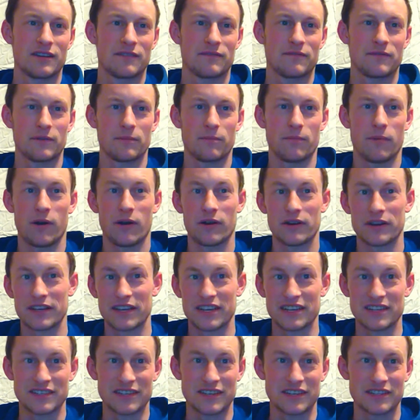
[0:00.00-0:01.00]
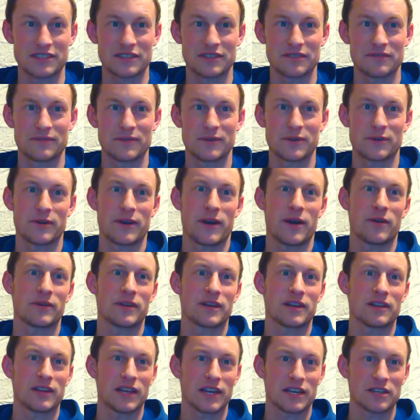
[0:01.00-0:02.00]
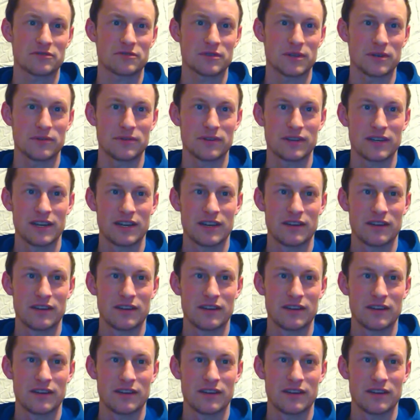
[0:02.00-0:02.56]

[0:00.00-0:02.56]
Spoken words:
for bonding conductor, for grounding electrode.